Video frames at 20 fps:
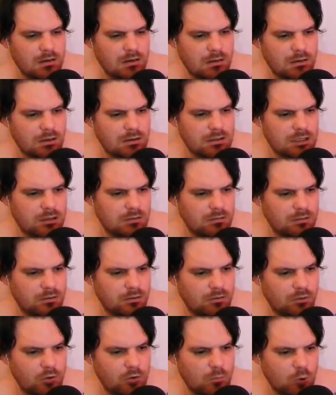can
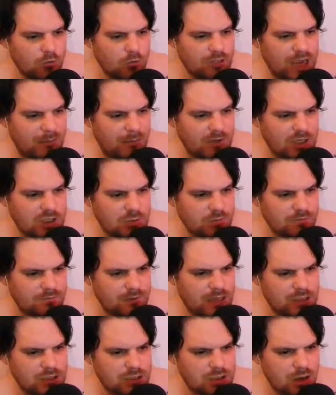do more damage with
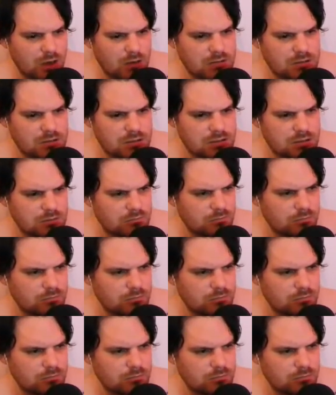less shots.